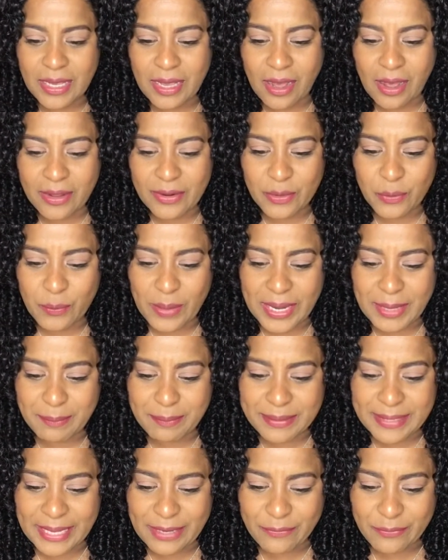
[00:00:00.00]
on a white
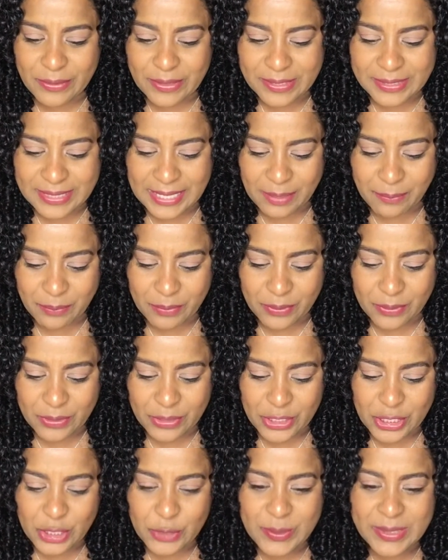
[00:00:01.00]
plate, for example,
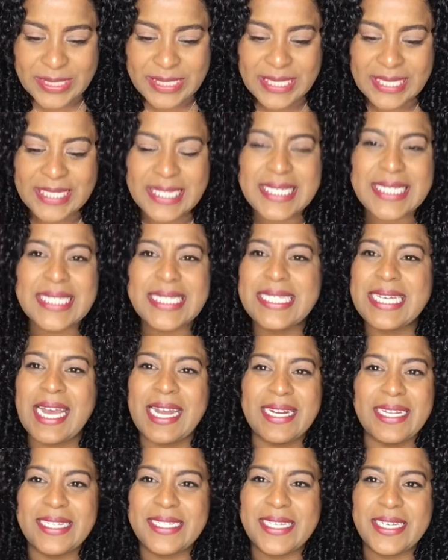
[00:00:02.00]
you would see just a
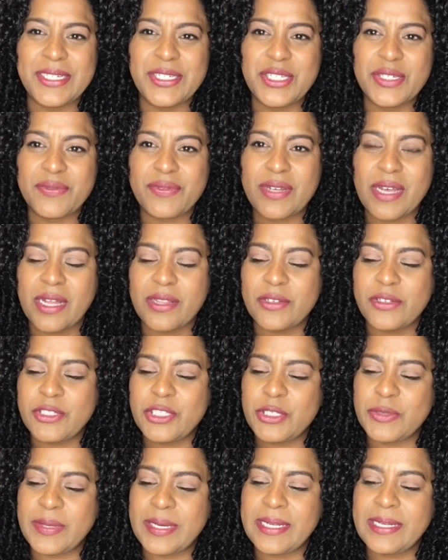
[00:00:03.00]
tiny tinge of color
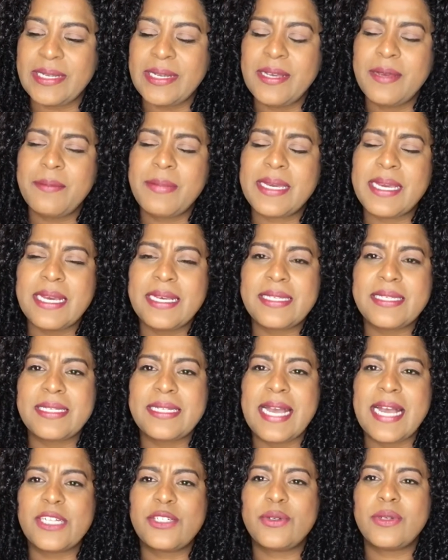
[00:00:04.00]
to it, because
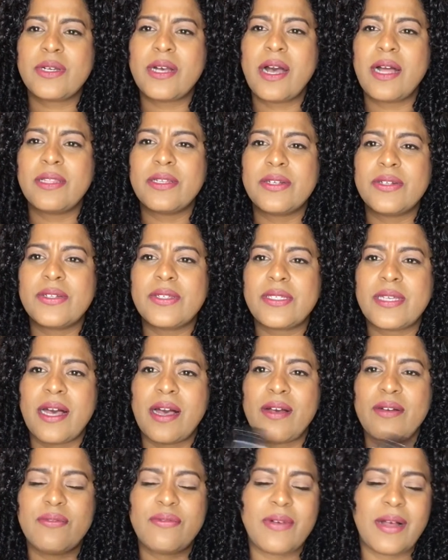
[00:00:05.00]
natural colors
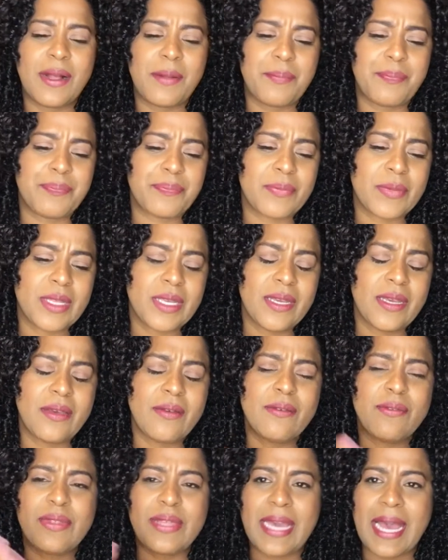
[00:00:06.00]
of
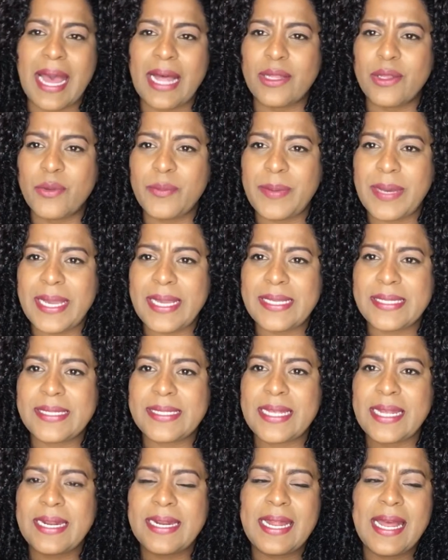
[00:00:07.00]
the aloe base
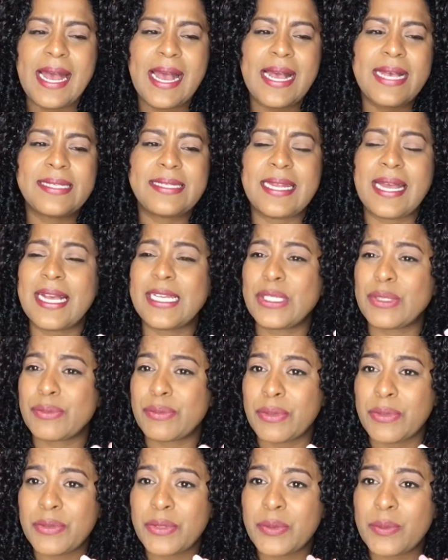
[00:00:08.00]
that it has
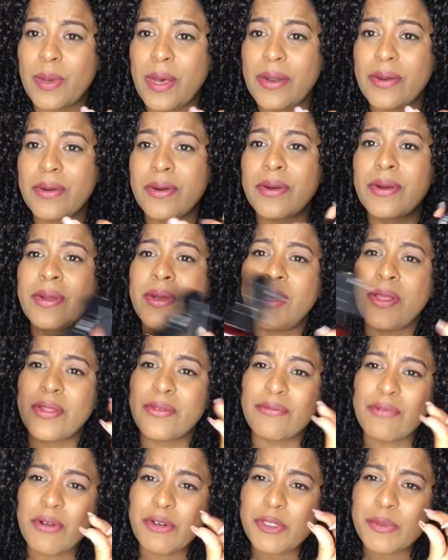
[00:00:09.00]
rose water.
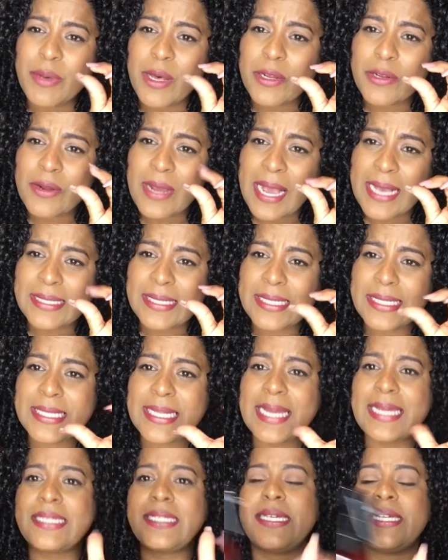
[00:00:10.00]
The rose water has a
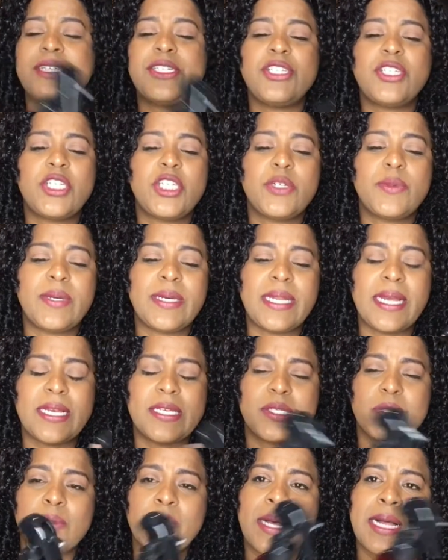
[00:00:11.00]
slight tinge to it
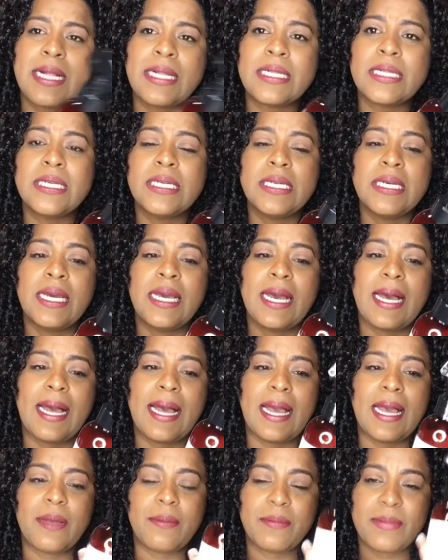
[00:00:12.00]
as well.
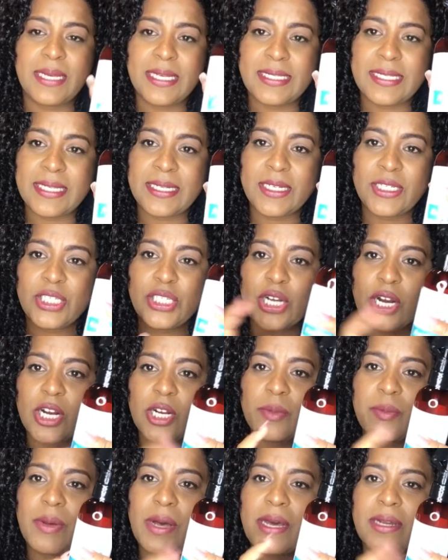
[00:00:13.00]
It's in a
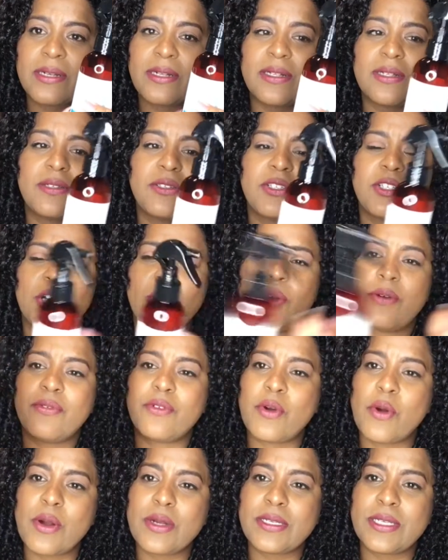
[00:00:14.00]
dark bottle, so of
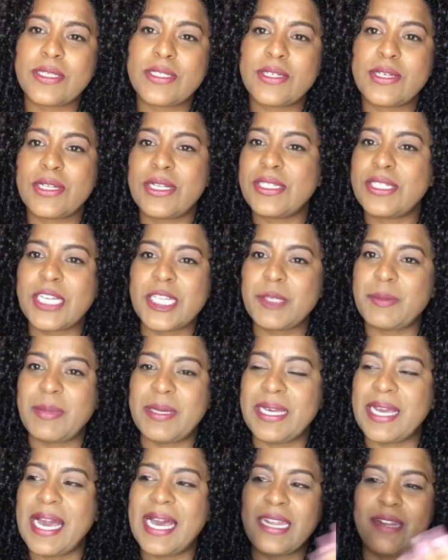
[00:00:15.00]
course it's going to just be
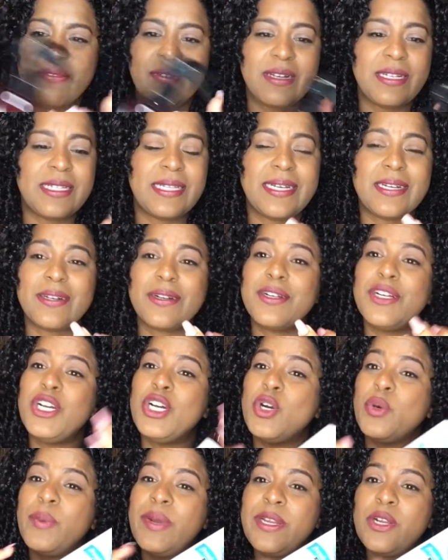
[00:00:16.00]
kind of clear.
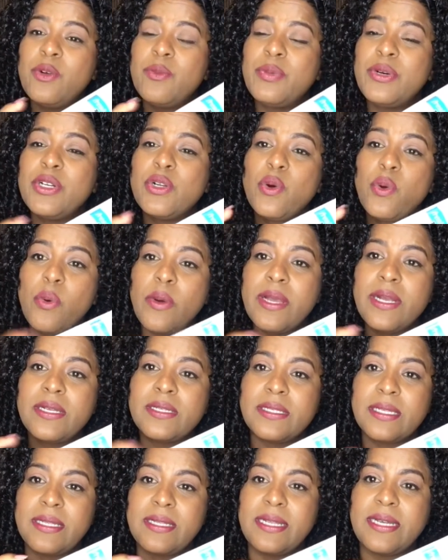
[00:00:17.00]
We don't put
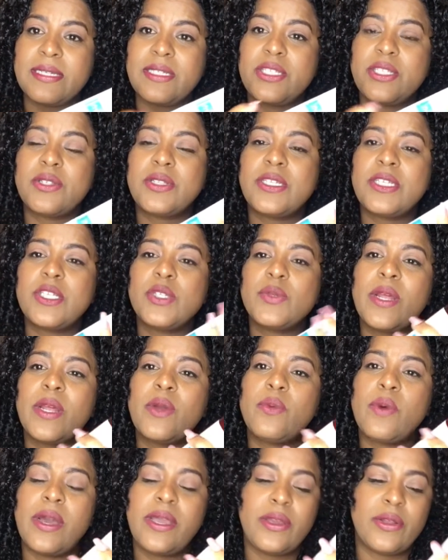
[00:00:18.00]
oils in this, so this I
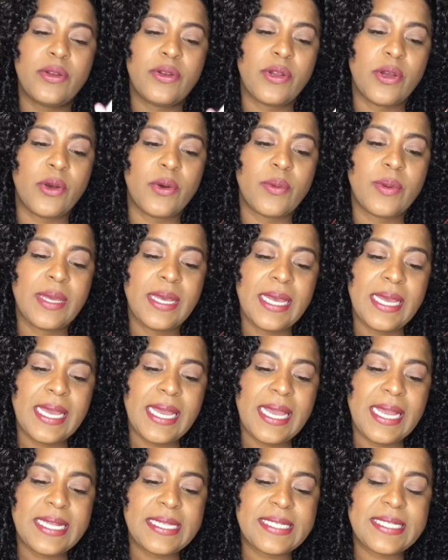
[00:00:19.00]
want you to know.
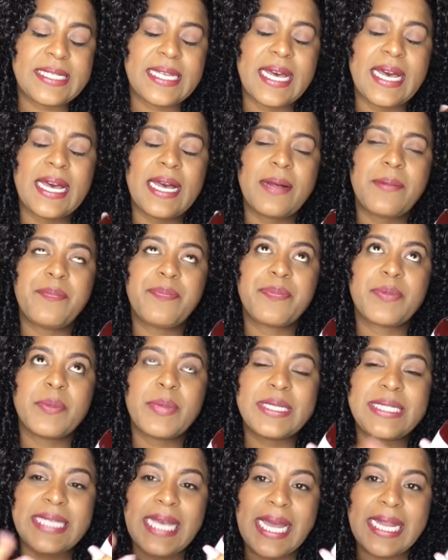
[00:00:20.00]
It's
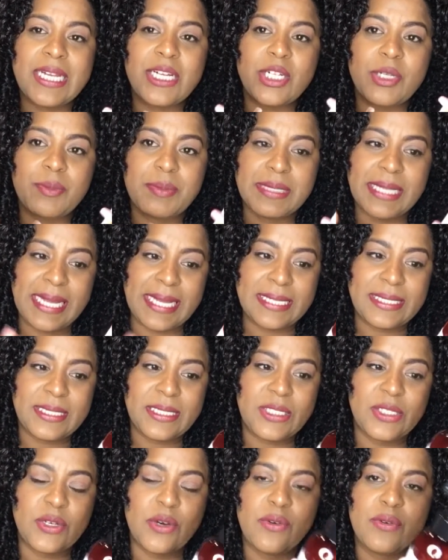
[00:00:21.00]
botanical blend,
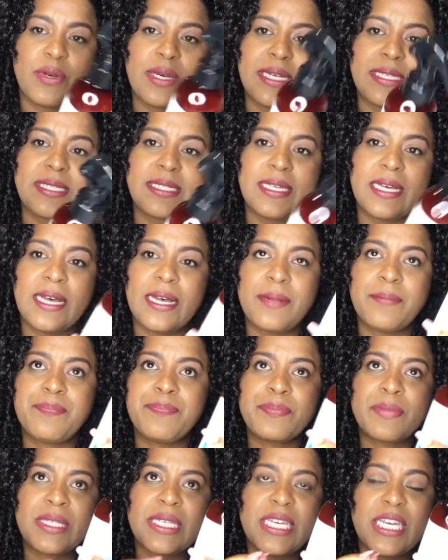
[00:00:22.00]
so it's
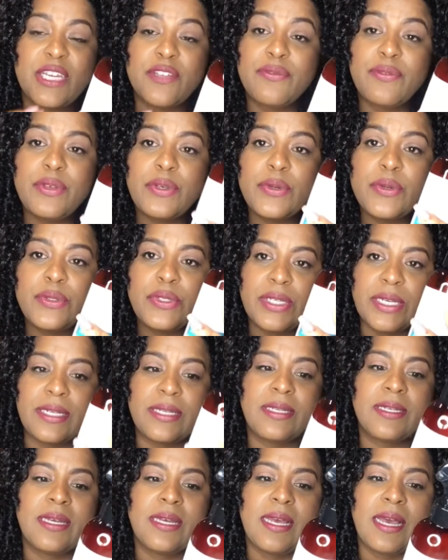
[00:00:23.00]

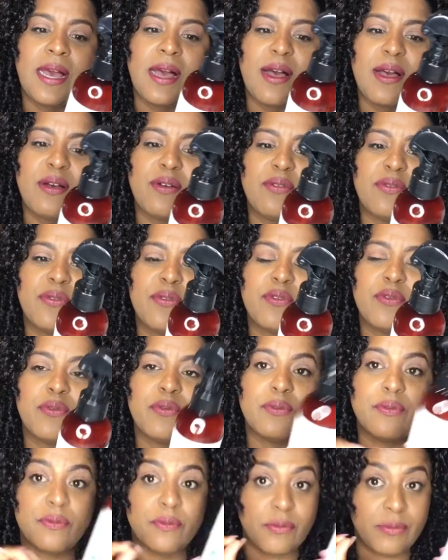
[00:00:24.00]
infusion of
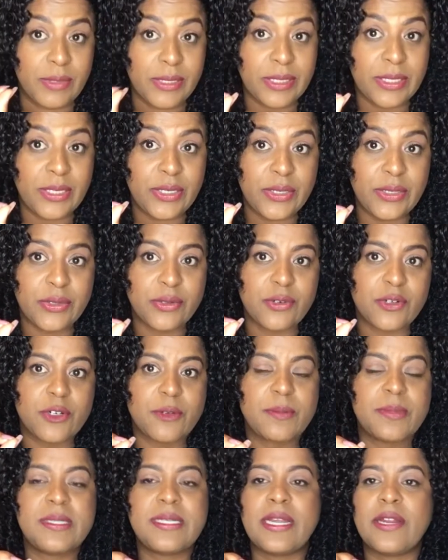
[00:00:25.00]
really good
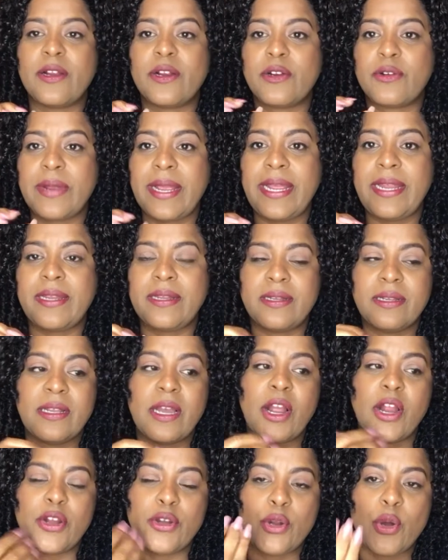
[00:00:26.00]
herbs that
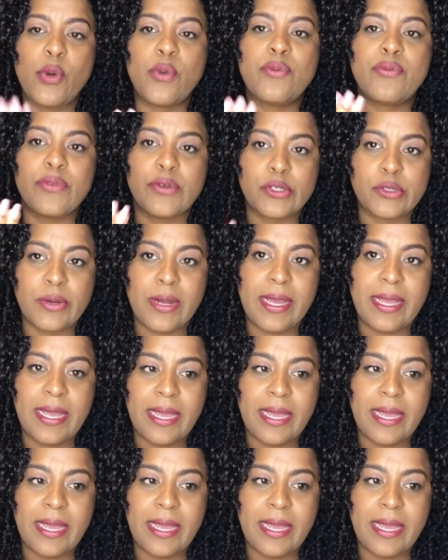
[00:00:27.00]
are known for dry